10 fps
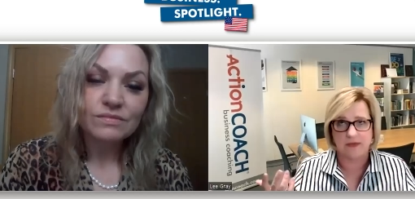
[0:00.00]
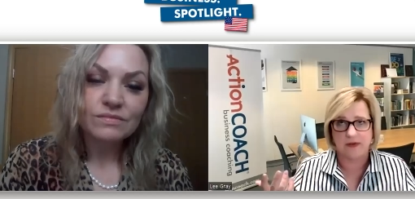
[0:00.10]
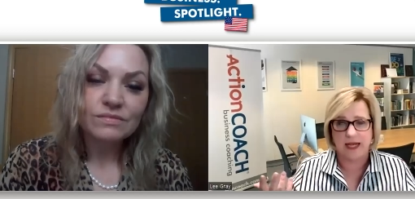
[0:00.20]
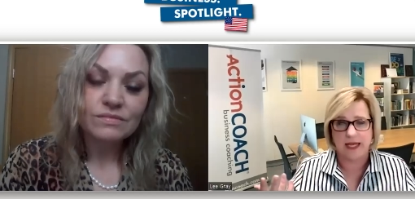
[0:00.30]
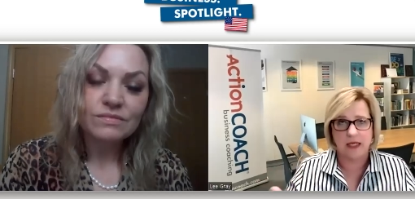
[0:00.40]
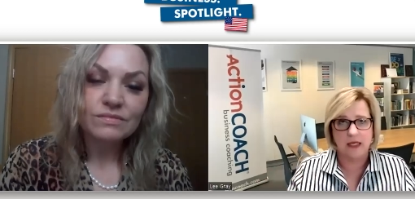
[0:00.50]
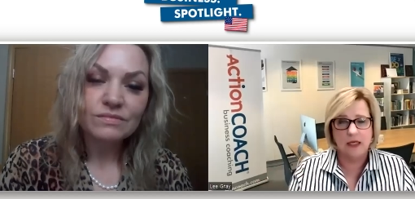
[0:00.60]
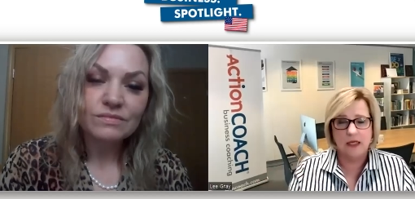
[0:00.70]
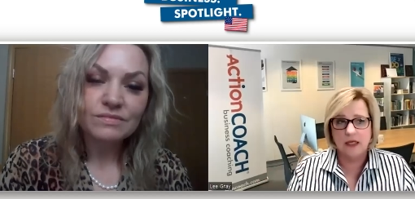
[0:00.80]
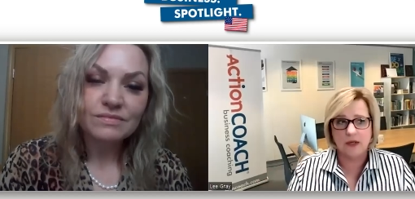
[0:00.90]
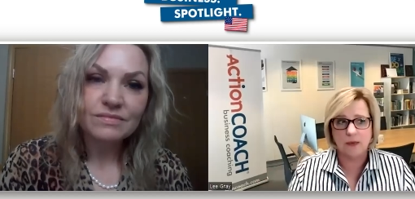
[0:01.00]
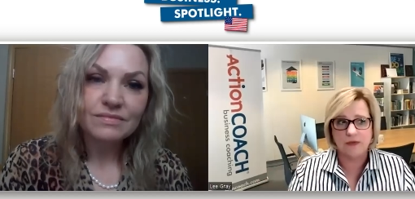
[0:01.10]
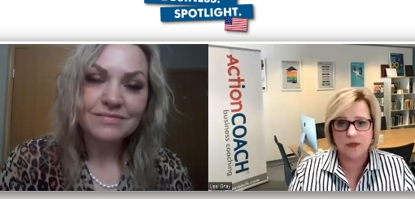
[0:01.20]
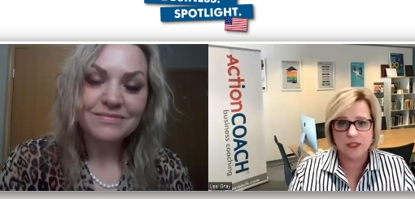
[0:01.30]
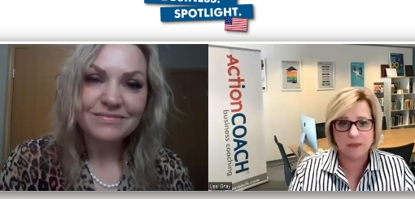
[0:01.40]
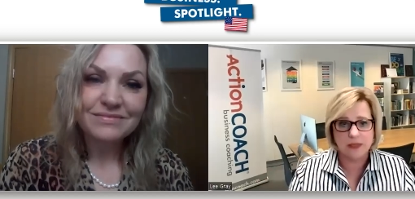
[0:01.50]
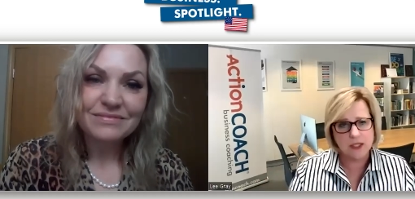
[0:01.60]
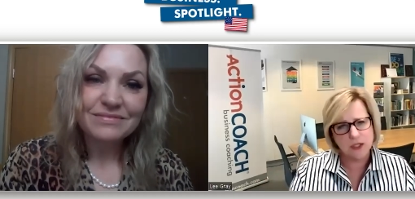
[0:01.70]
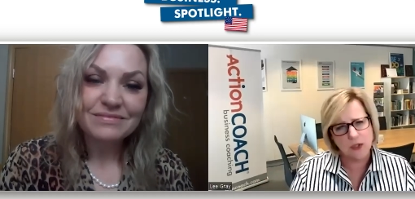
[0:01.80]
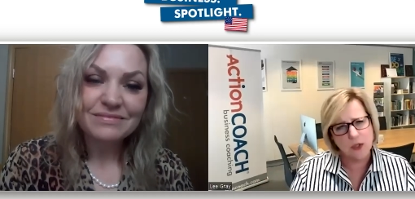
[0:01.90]
Speaker 1: if I could refer somebody
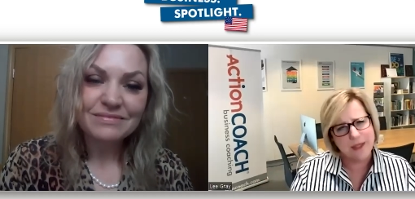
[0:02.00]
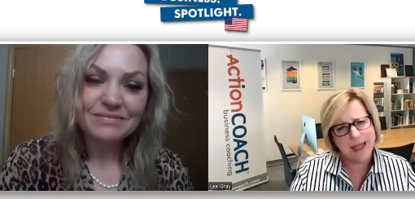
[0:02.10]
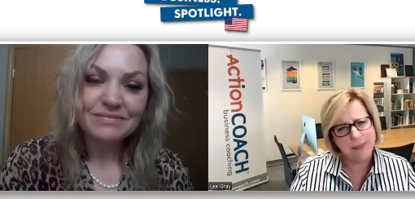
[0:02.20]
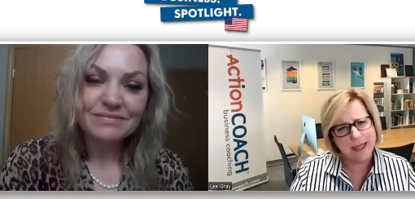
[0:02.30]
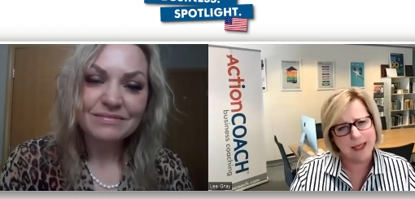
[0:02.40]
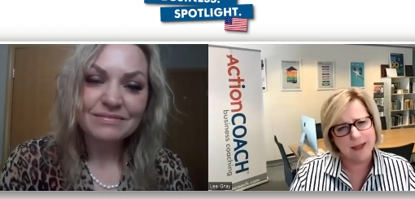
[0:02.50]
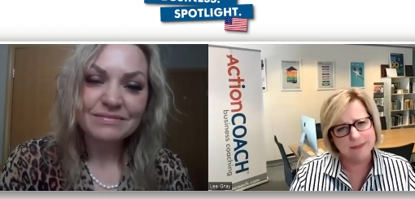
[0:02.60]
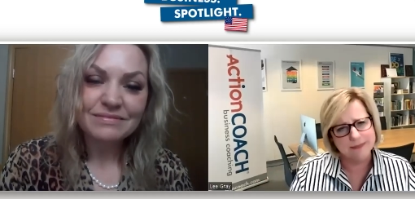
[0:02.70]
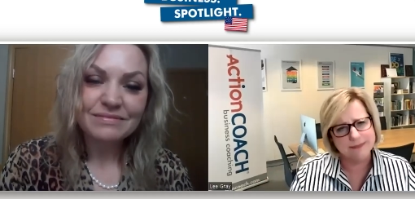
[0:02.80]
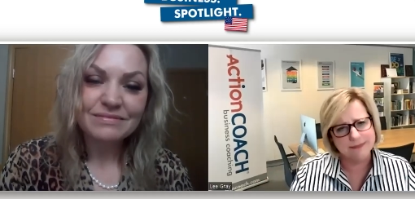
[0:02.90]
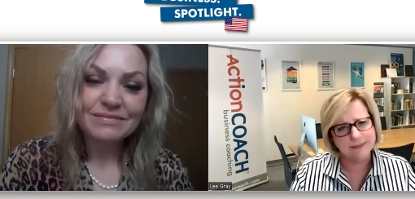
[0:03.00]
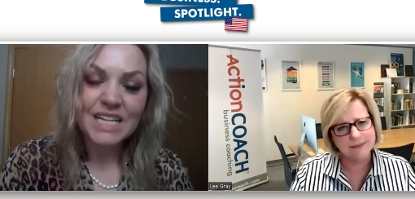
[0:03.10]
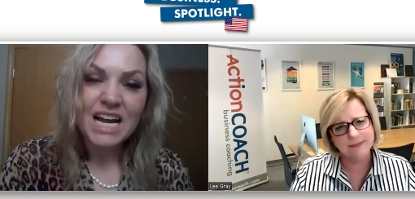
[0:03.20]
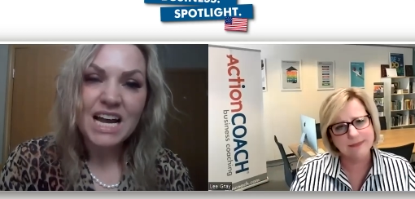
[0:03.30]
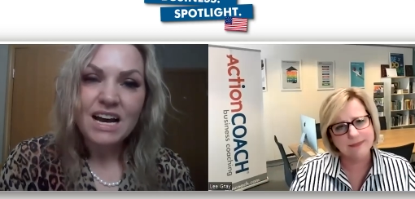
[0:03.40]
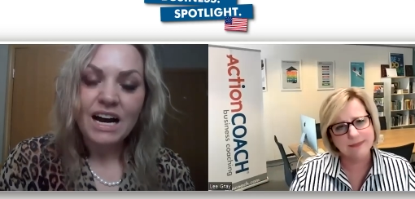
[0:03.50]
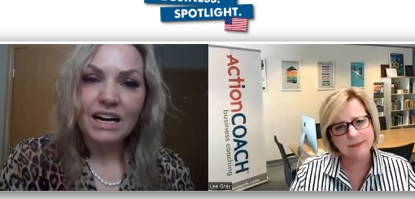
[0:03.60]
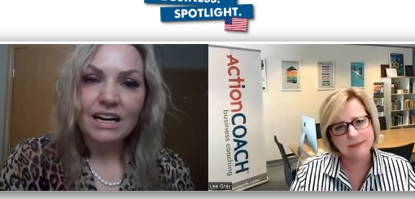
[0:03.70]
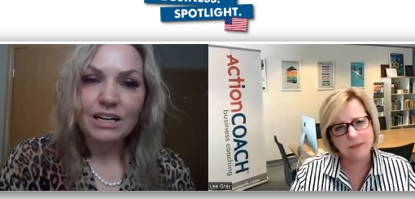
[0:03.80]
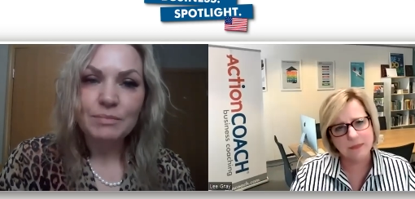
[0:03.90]
to you, who would that be?
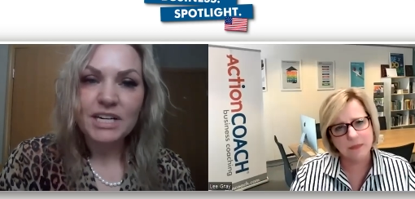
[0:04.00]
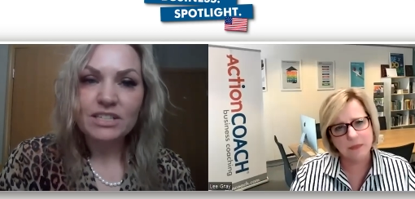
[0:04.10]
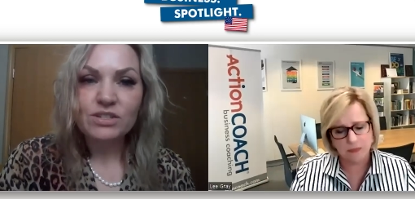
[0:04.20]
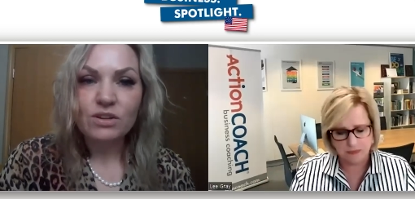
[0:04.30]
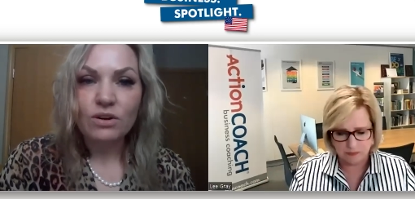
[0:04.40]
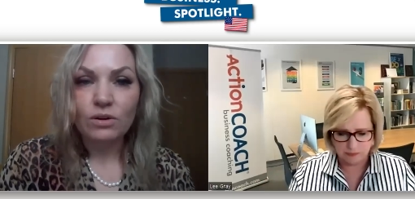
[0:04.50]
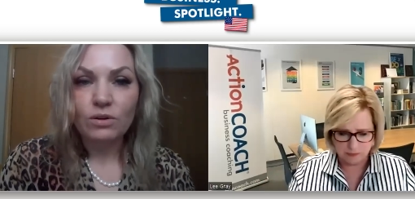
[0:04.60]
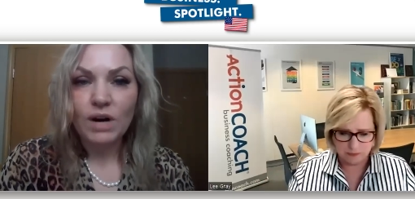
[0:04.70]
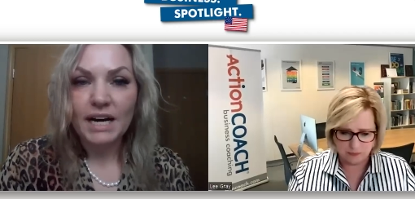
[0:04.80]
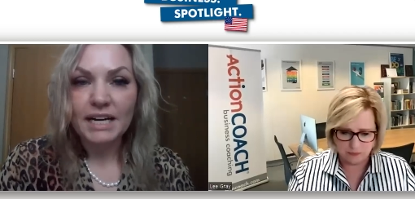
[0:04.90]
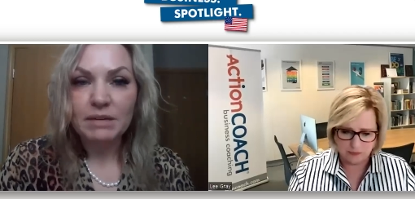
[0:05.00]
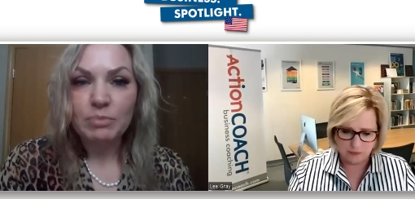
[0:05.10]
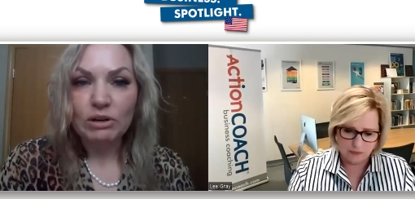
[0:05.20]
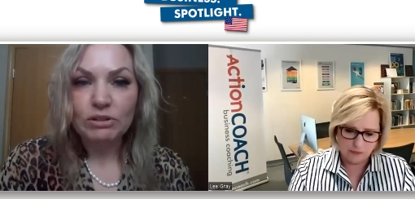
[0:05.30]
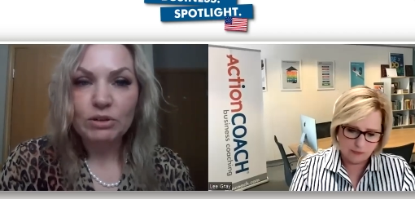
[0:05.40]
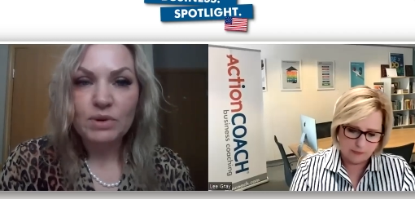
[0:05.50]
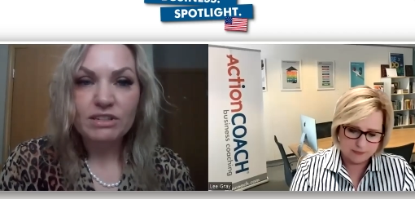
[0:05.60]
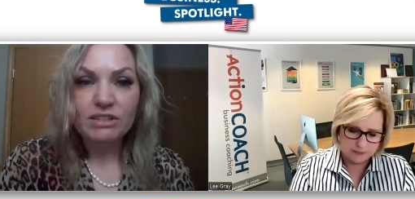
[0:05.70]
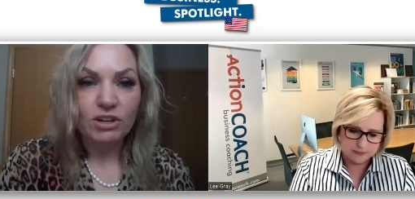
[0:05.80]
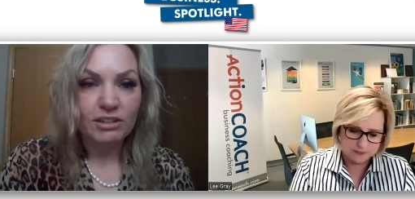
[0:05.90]
Speaker 2: Um, so I partner with
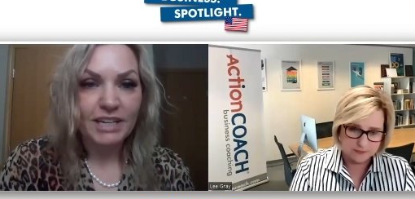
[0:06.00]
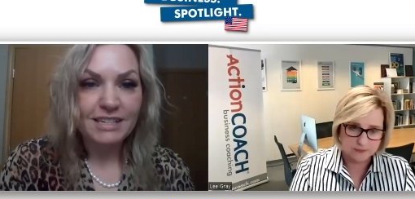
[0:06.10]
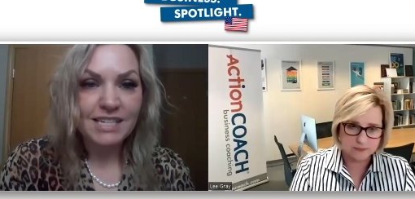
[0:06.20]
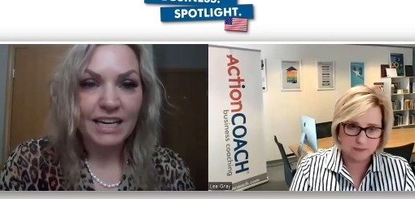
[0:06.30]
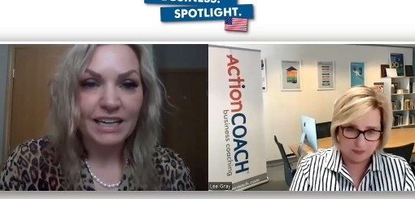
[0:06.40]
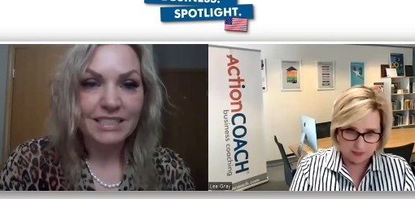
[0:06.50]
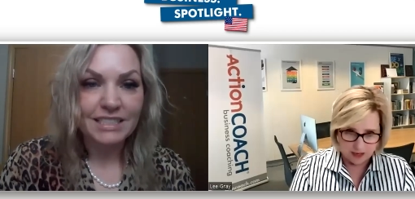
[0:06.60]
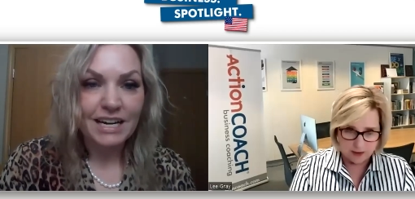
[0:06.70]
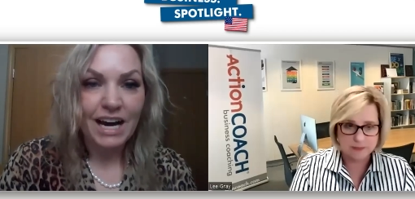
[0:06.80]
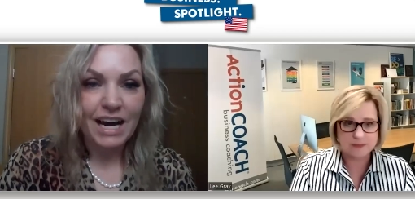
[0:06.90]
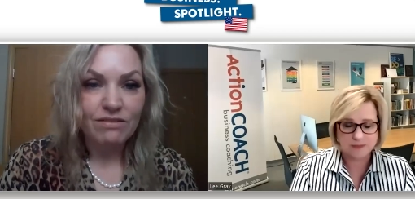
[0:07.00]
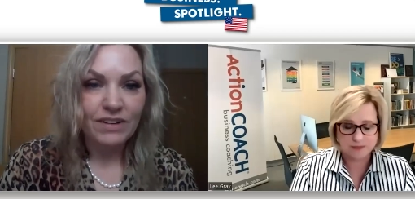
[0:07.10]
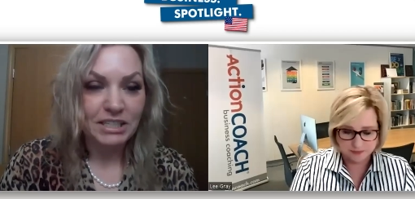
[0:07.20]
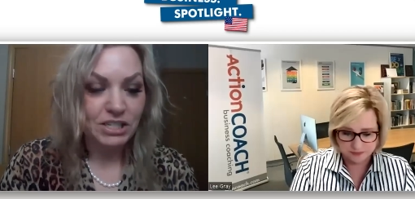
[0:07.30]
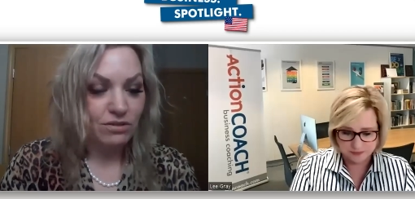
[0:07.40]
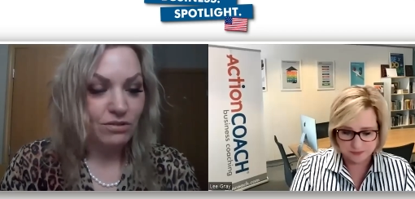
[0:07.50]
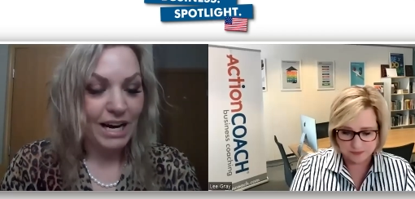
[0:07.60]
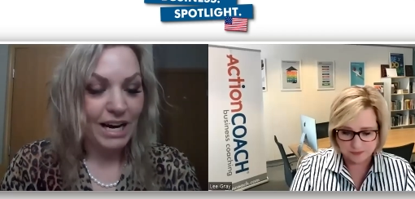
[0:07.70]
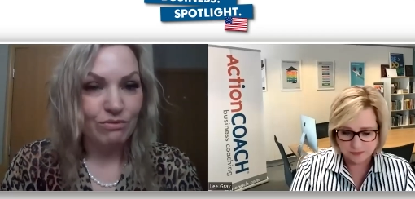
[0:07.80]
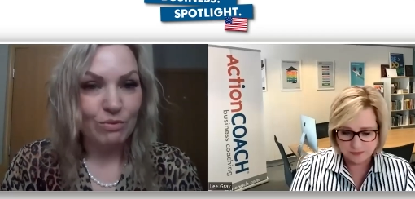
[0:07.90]
attorneys and I have I do
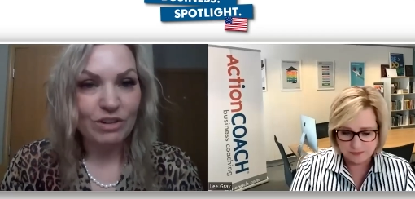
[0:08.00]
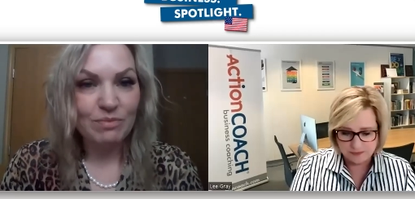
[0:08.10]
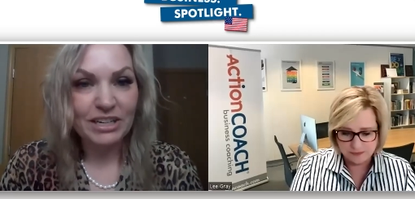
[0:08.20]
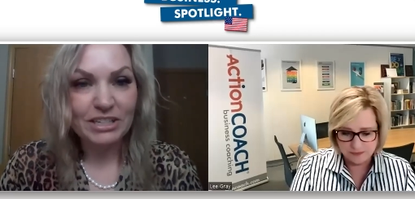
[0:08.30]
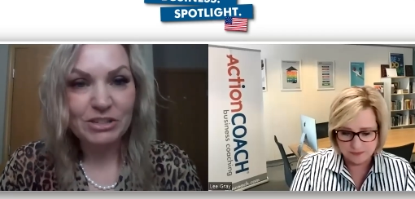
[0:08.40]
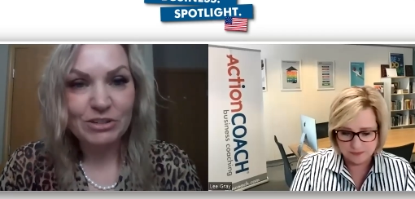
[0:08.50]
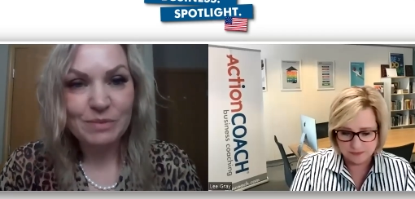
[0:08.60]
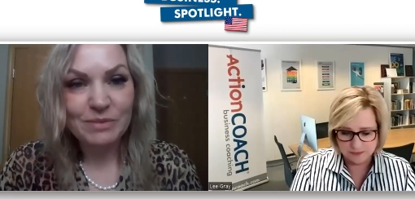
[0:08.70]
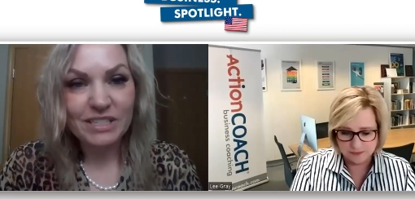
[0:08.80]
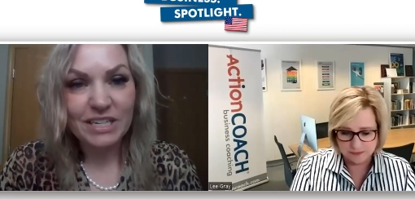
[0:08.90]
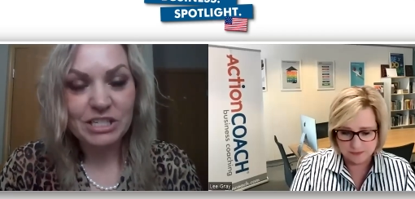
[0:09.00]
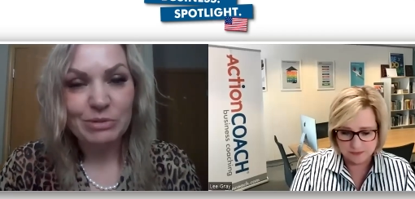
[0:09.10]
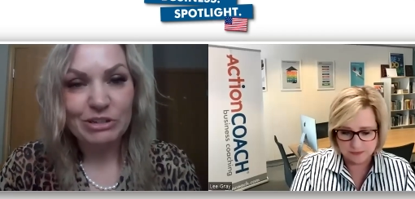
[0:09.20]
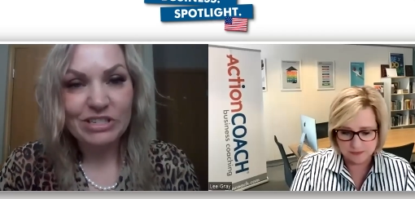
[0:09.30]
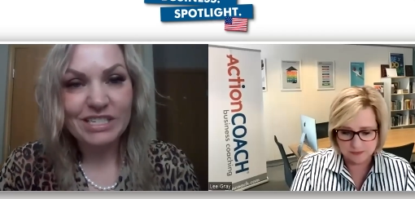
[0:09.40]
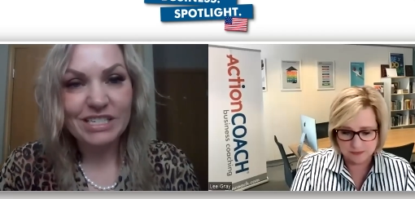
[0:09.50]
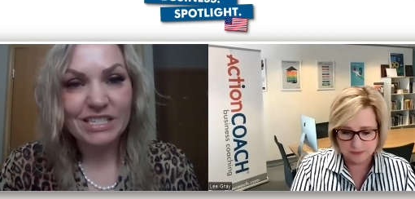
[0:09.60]
have one of my customers customers as